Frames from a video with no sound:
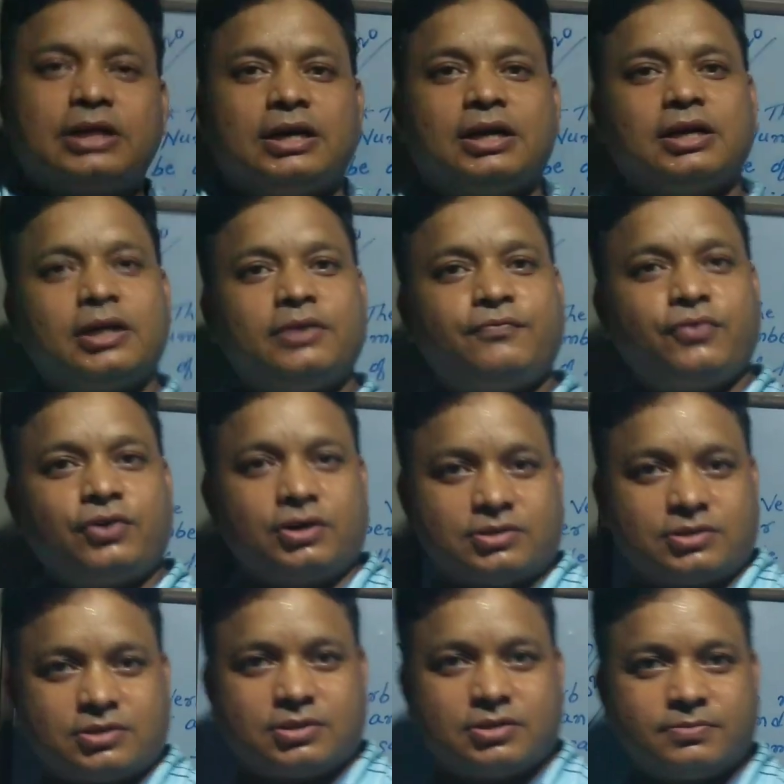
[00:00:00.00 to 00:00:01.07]
third and
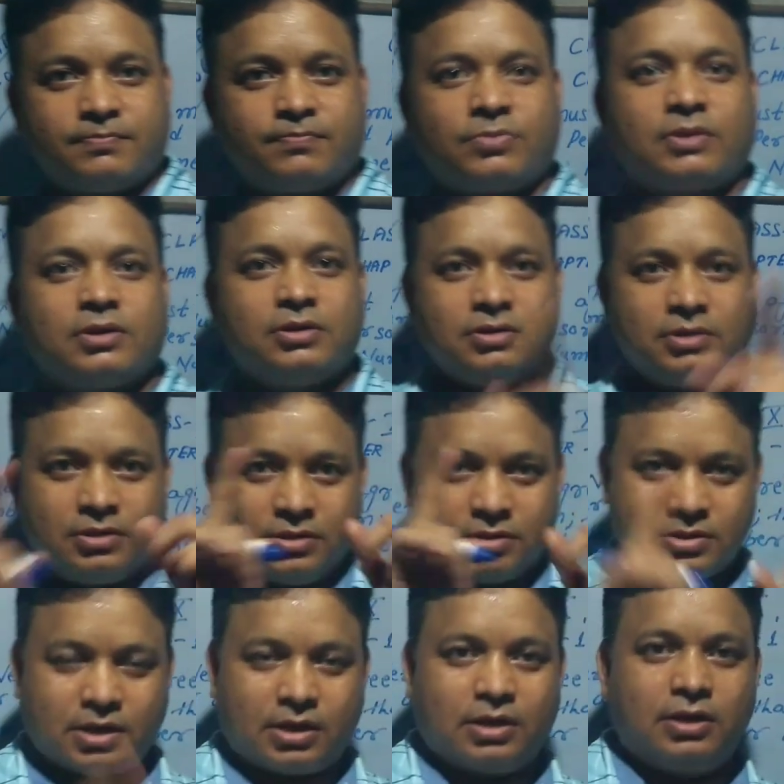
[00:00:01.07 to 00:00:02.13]
first.
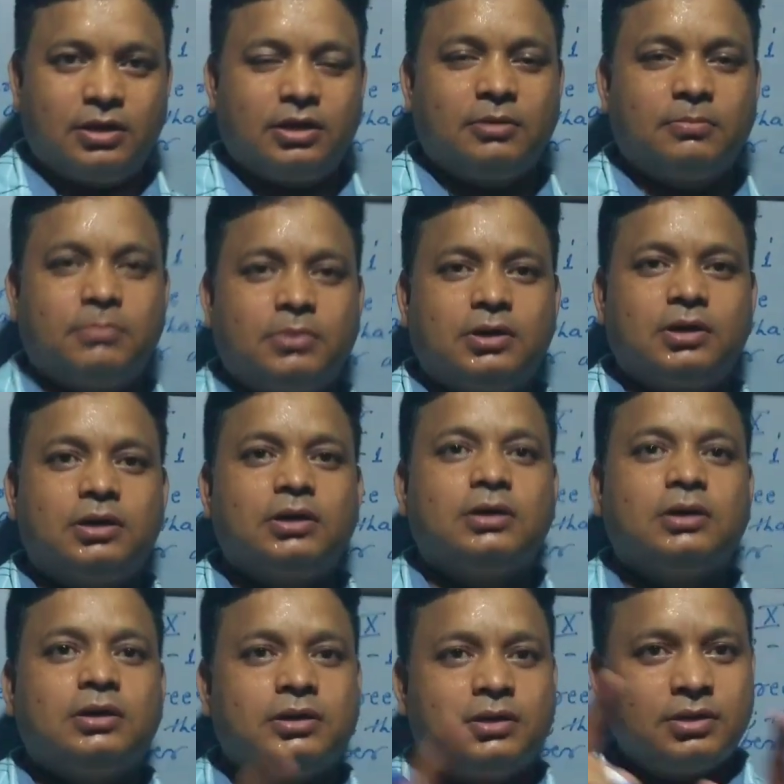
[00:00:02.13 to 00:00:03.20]
Second number,
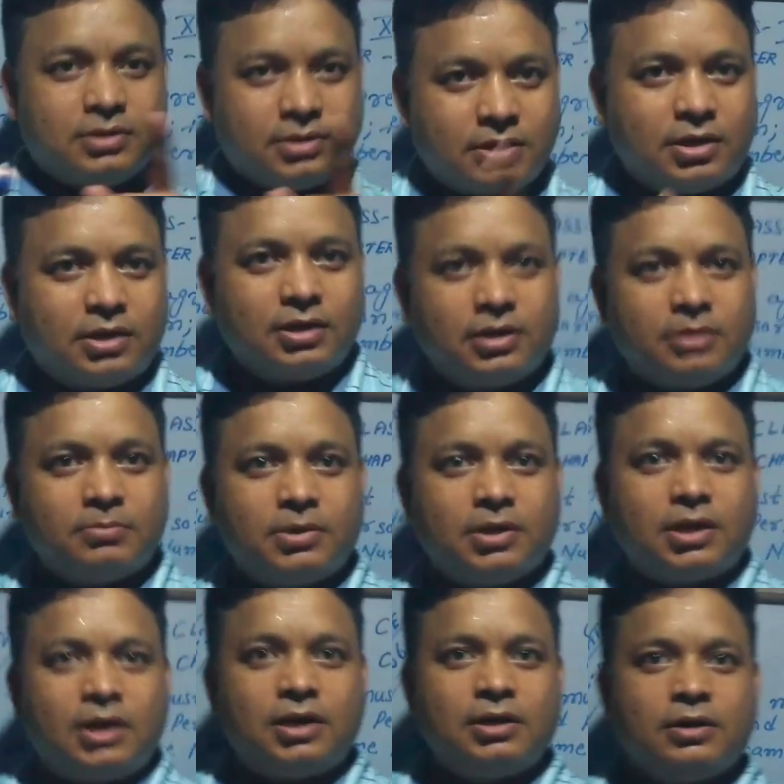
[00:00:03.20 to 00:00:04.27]
third number
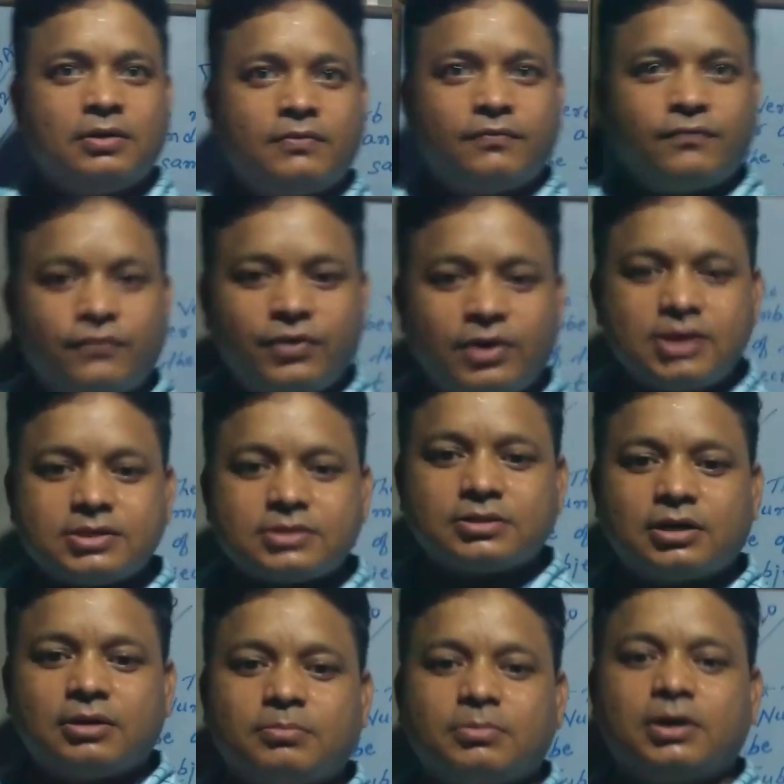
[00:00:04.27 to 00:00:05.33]
and first
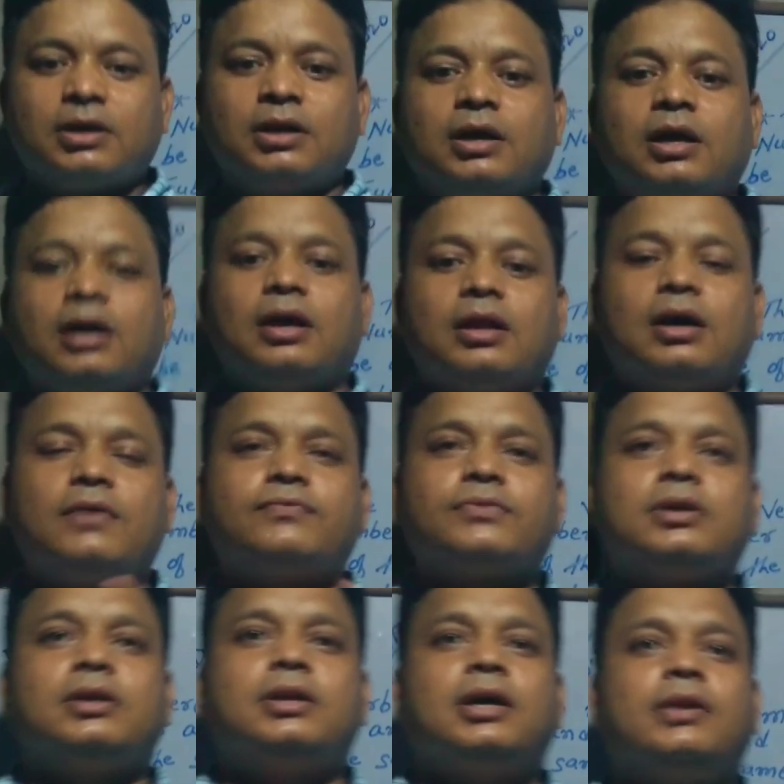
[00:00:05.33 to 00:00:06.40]
number, and
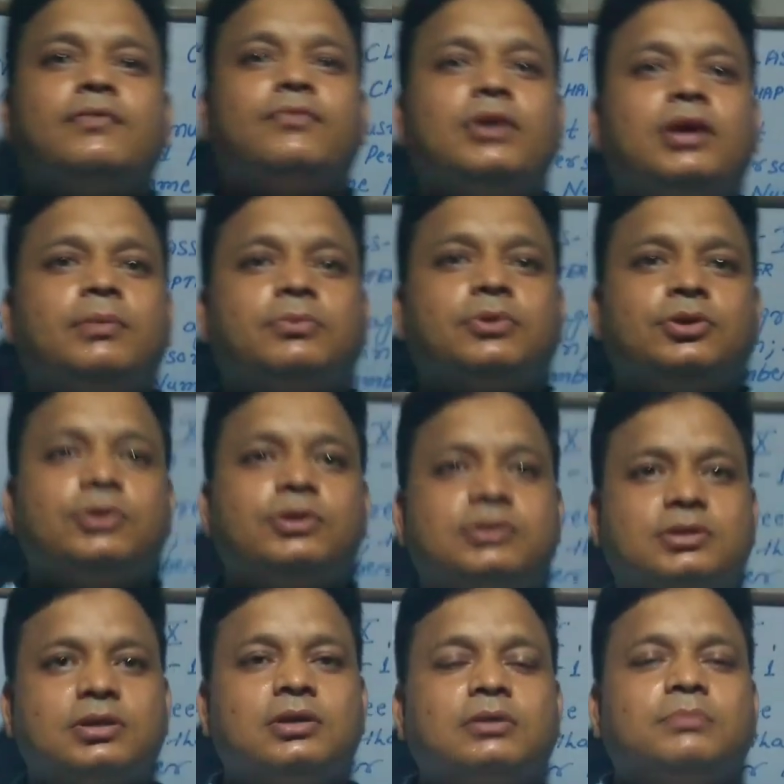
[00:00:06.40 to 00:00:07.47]
after that we have to
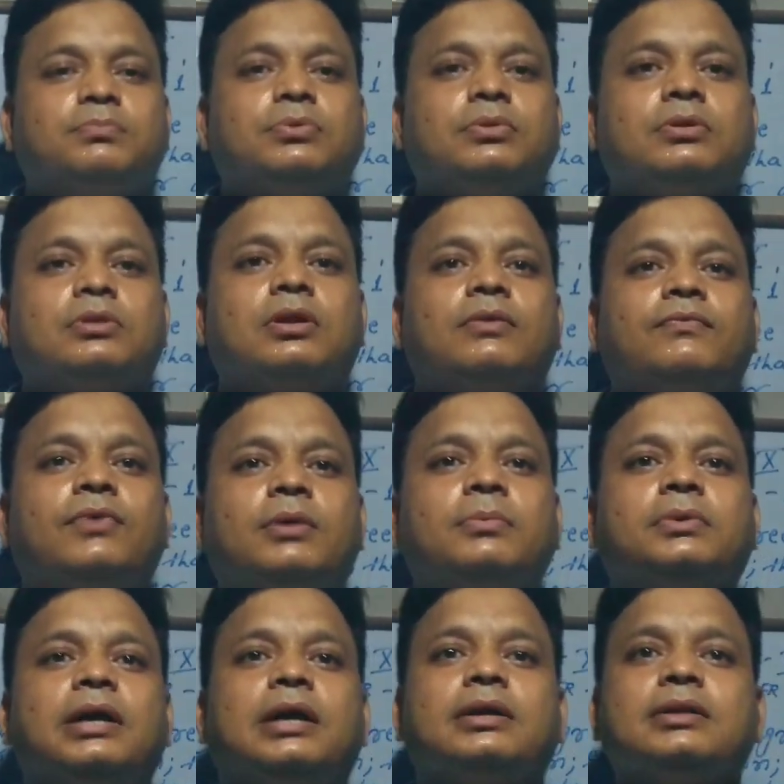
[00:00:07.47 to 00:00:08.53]
use plural
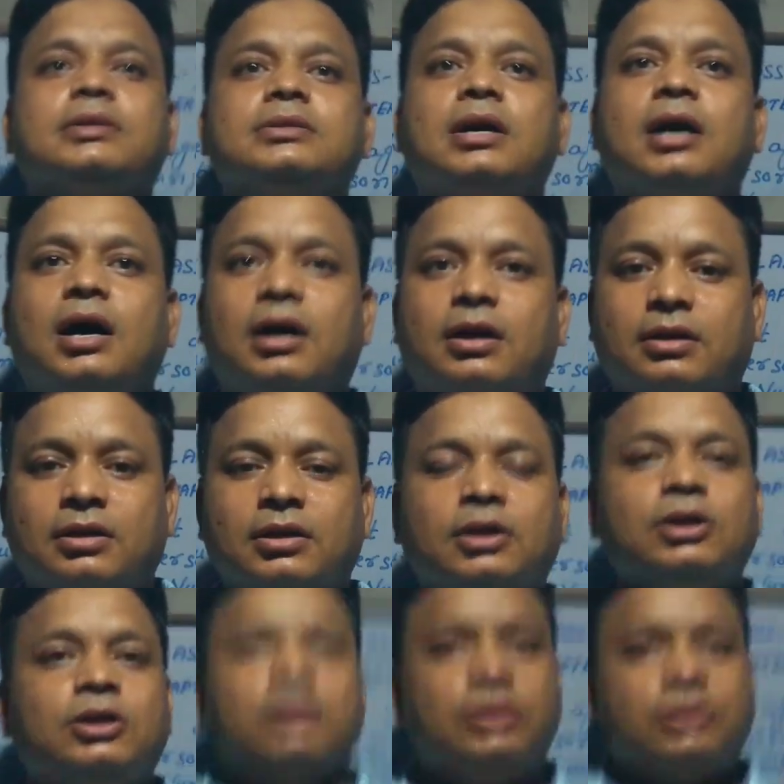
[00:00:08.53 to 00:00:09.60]
verb, that is are.
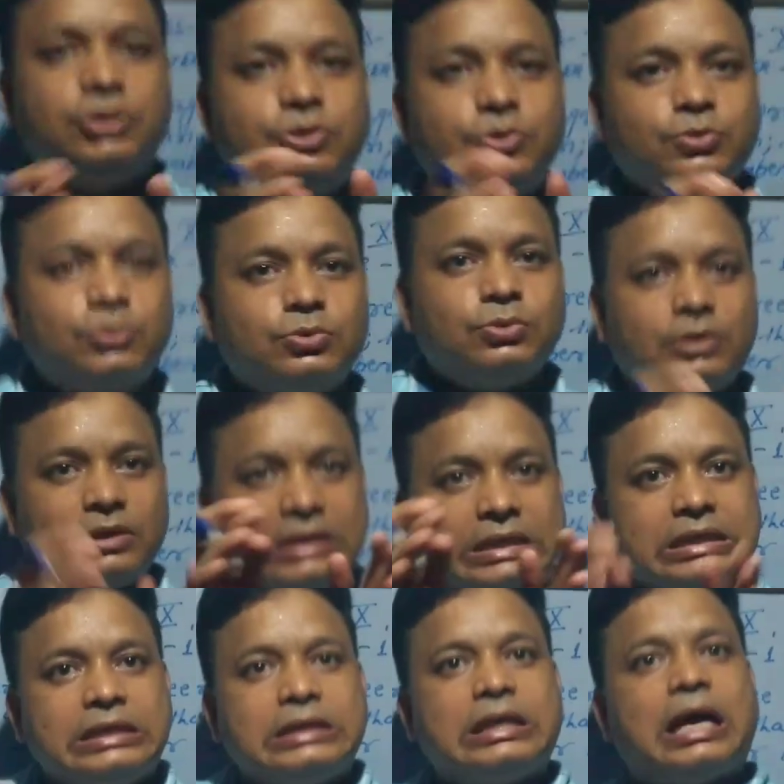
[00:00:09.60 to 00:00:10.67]
You,
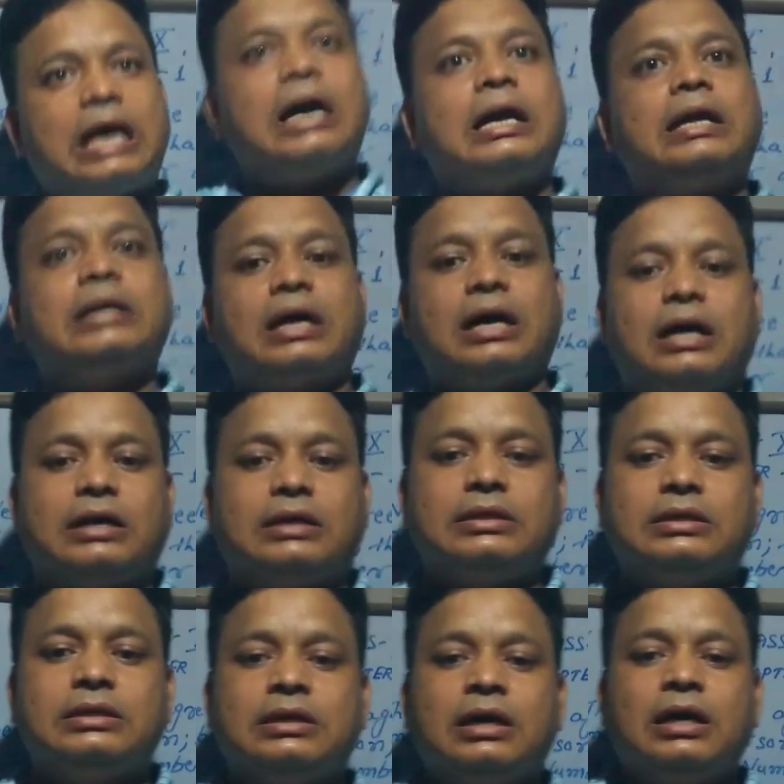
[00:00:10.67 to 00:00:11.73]
he and
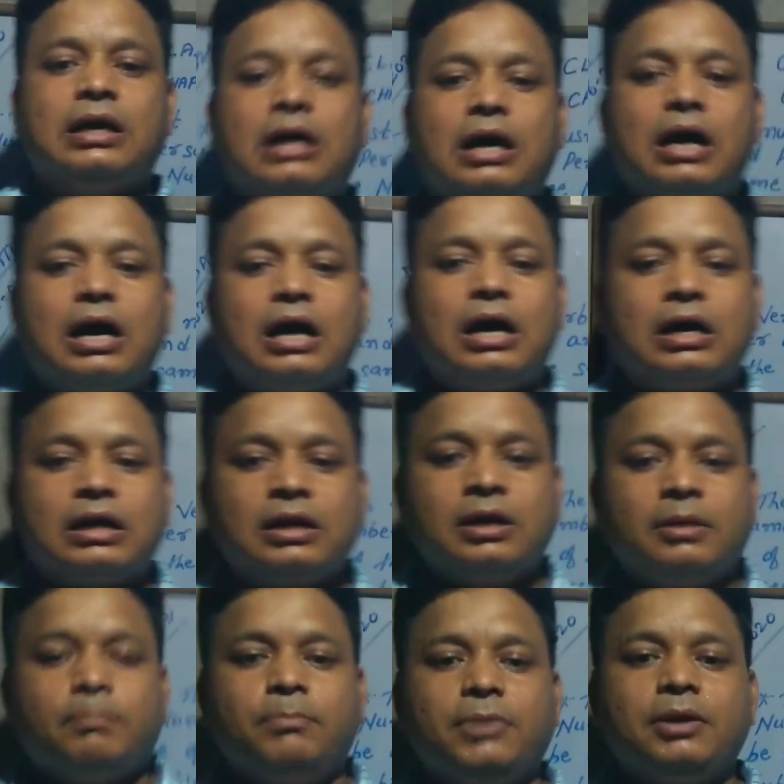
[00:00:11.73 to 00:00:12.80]
I are
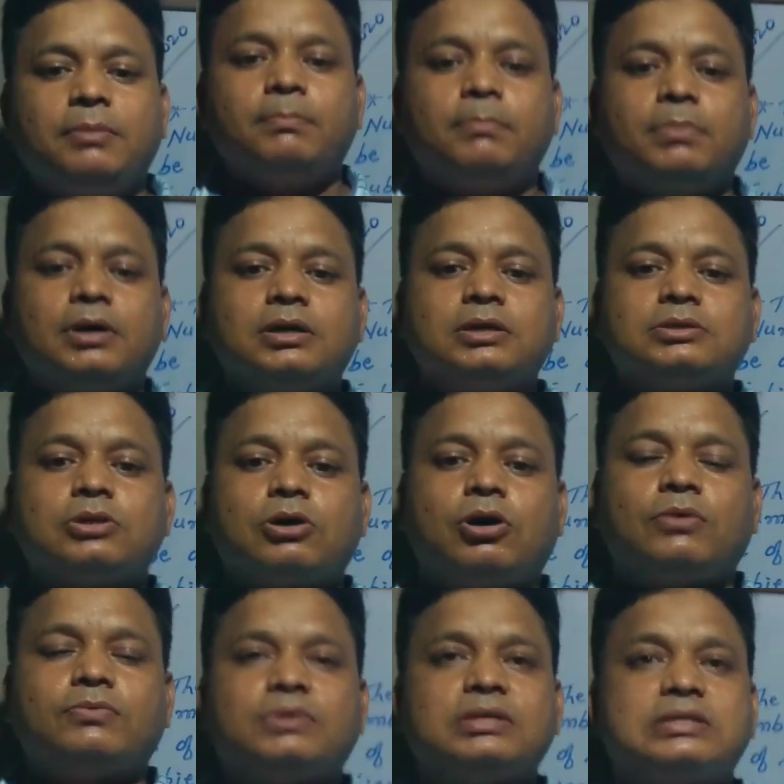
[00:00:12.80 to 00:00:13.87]
members
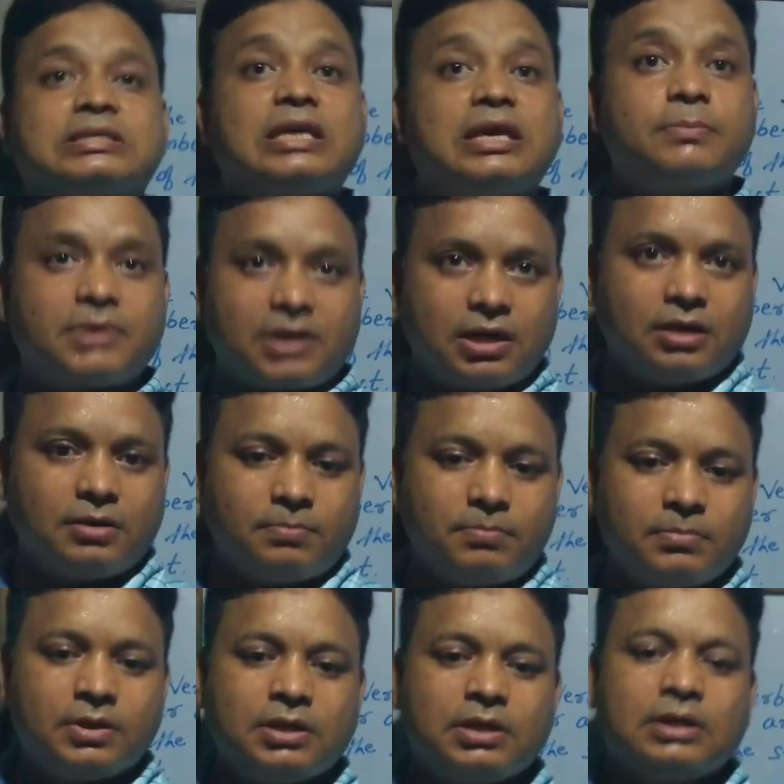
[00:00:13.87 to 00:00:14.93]
of the same club.
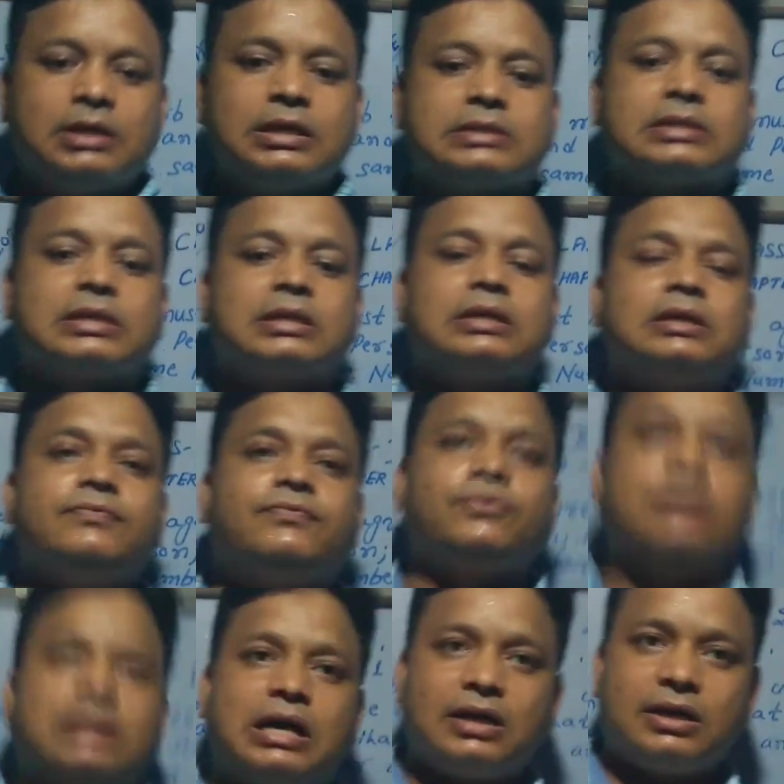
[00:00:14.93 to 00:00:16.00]
Second,
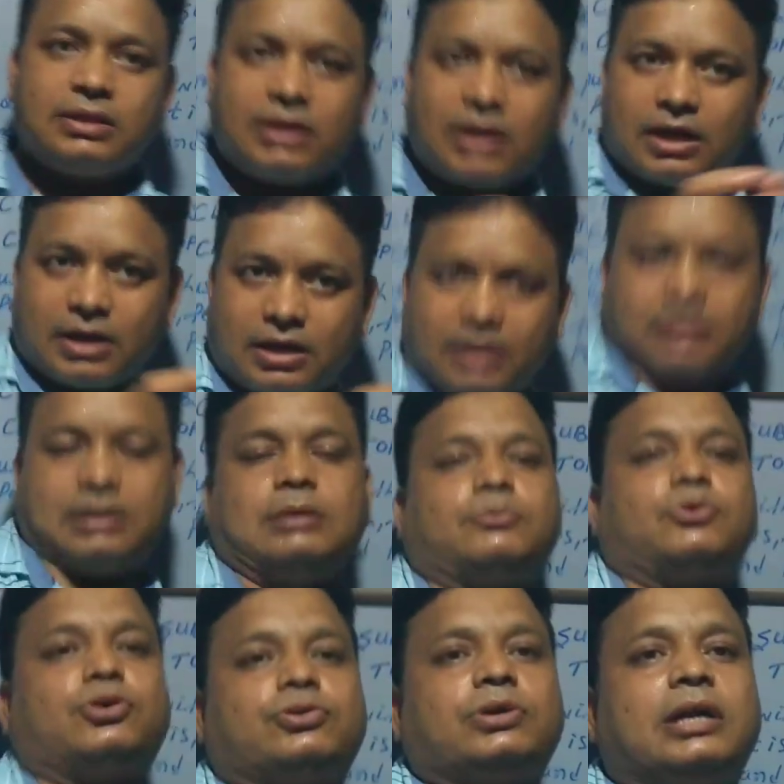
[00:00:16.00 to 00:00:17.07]
for another I am
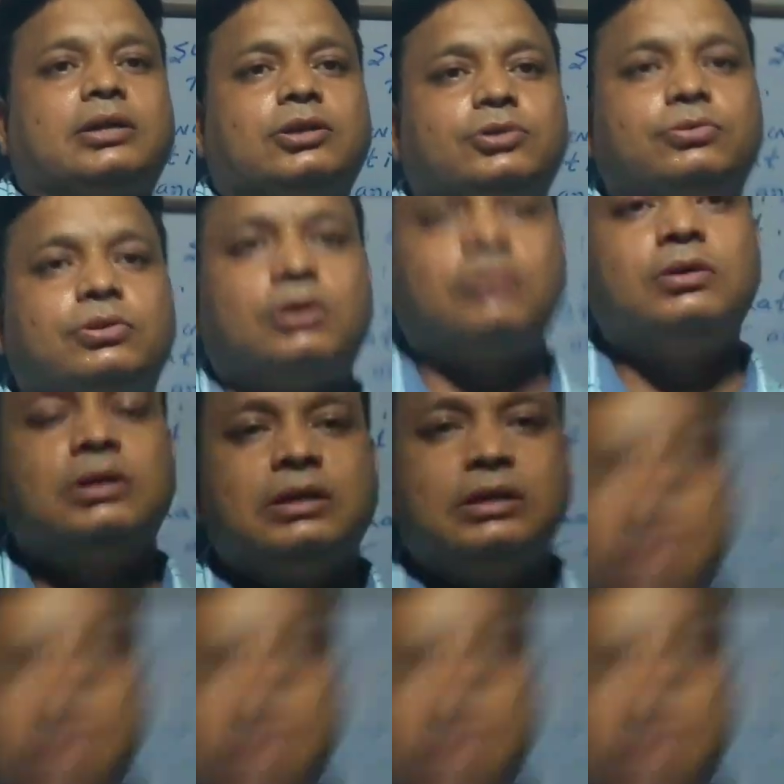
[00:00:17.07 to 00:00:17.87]
going to write you now,